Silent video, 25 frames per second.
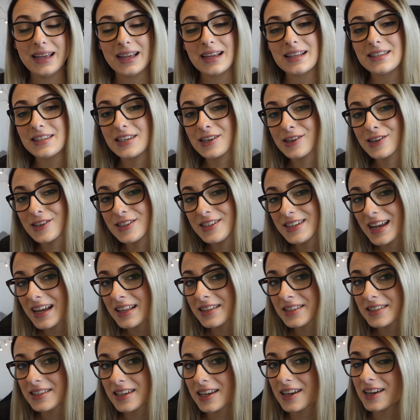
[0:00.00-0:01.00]
It's a good
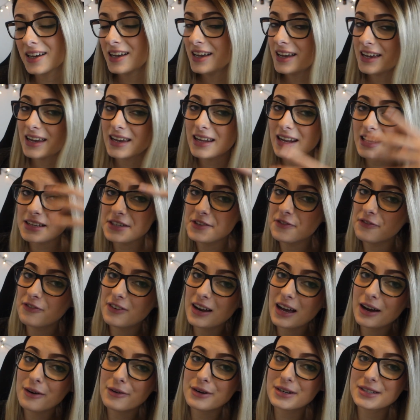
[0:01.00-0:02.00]
dancer. It has
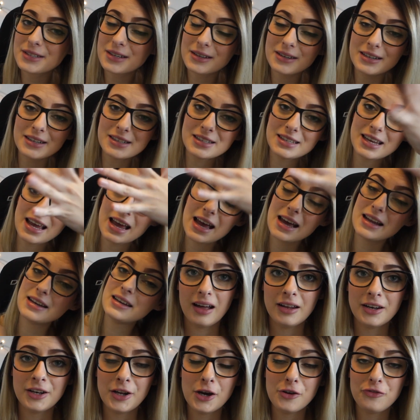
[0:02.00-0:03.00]
flowers on its head.
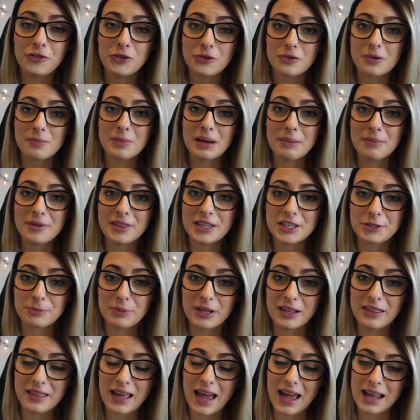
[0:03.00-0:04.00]
I don't know if you remember this,
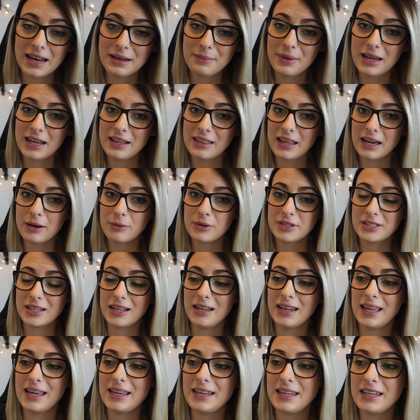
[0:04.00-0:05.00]
but in the anime there was a
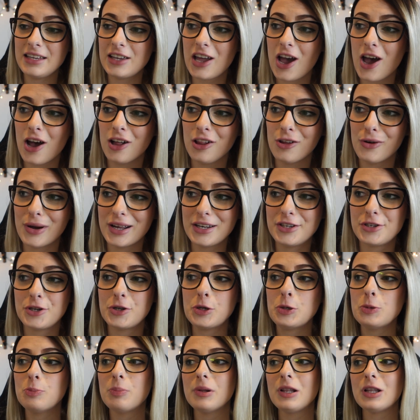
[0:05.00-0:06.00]
lady girl who had
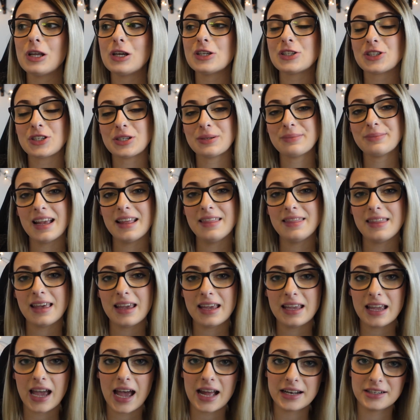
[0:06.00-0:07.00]
2 Bellossom and
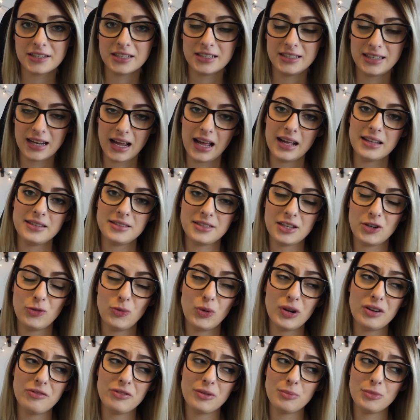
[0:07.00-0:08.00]
they had to dance and
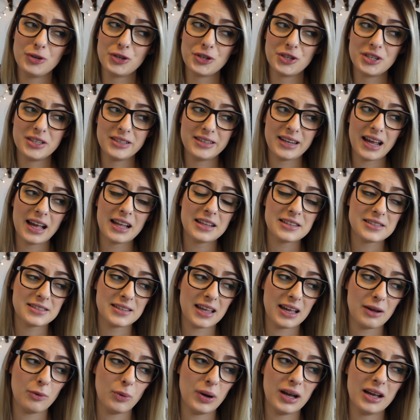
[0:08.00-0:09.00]
one of them couldn't dance
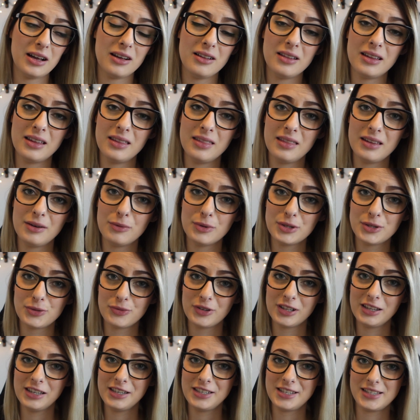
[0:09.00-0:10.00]
that well and it was
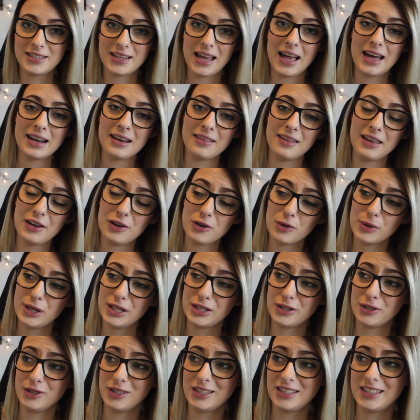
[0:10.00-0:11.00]
really sad and they
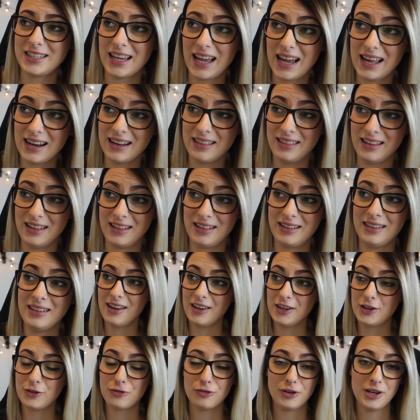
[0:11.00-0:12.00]
always looked sad, and then
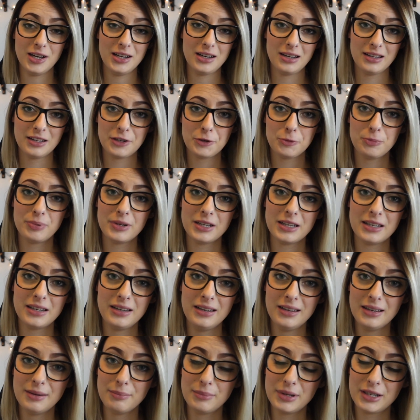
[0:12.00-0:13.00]
I cried a little
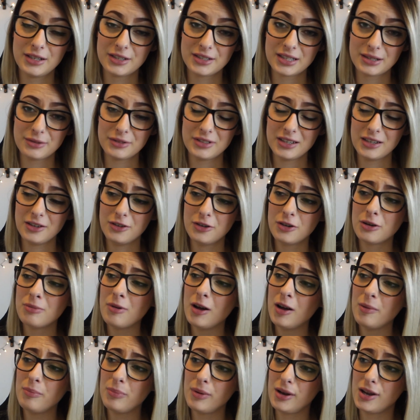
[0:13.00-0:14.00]
bit because I was like, come
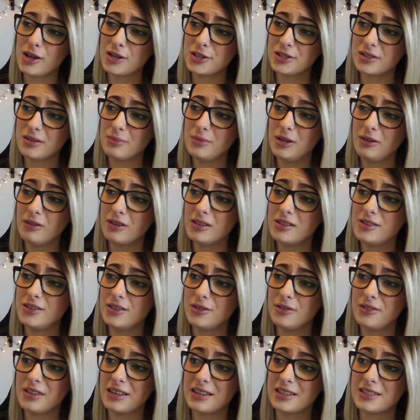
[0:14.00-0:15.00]
on Bellossom, you can
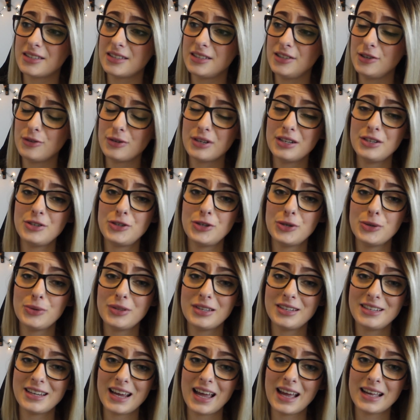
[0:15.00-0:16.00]
do this. You can do
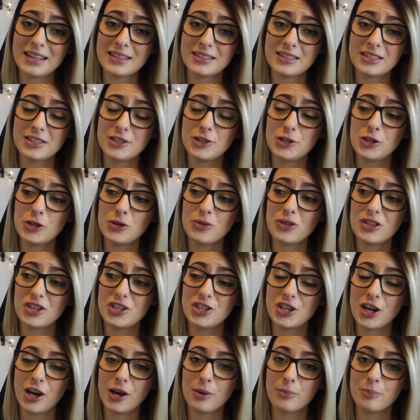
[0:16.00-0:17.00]
the dance, do the
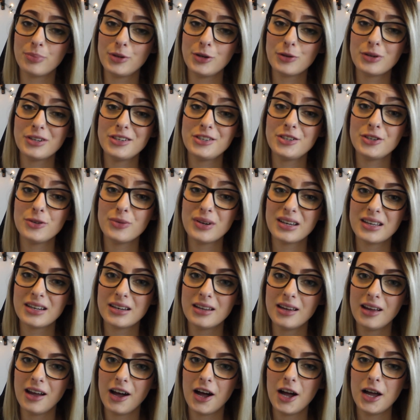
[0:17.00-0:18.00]
jump, you can do
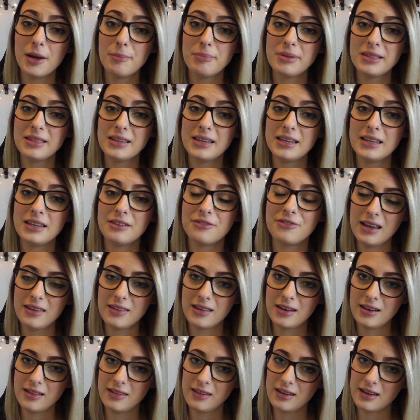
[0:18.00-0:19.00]
it. I believe. And
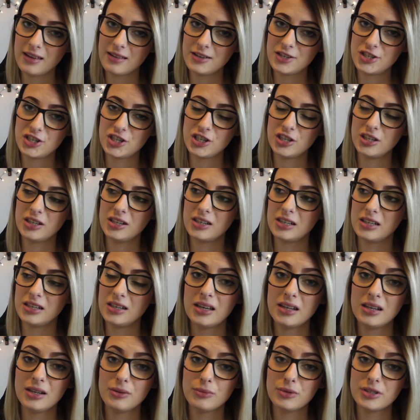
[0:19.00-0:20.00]
then in the end, she did it,
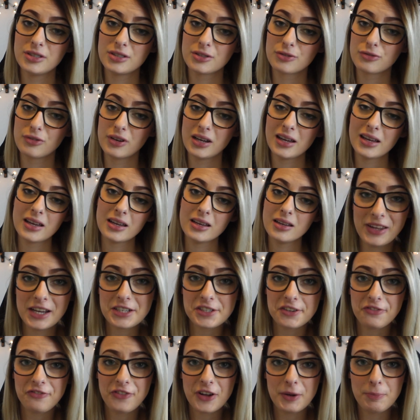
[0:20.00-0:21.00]
and it was great.
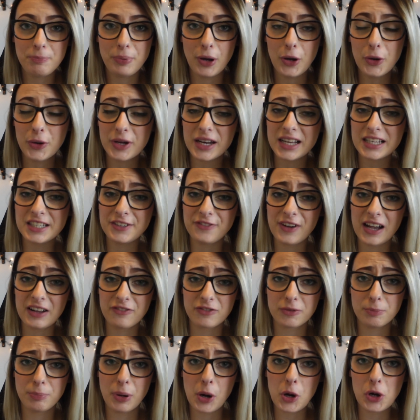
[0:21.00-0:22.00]
Here's a fun Pokédex
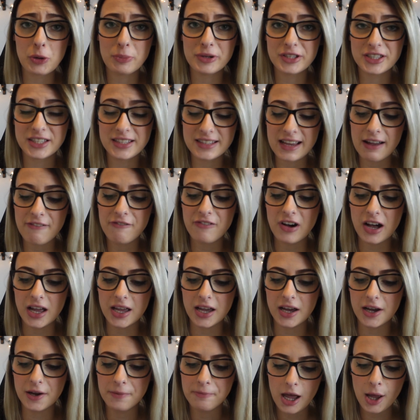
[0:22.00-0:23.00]
fact from Pokemon
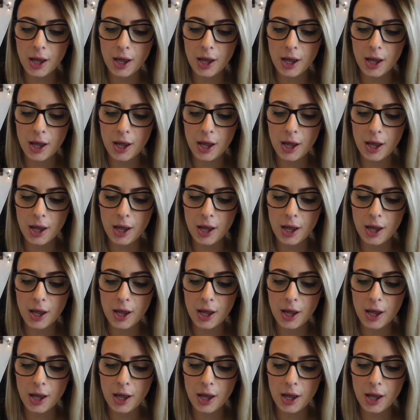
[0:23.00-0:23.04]
Sapphire.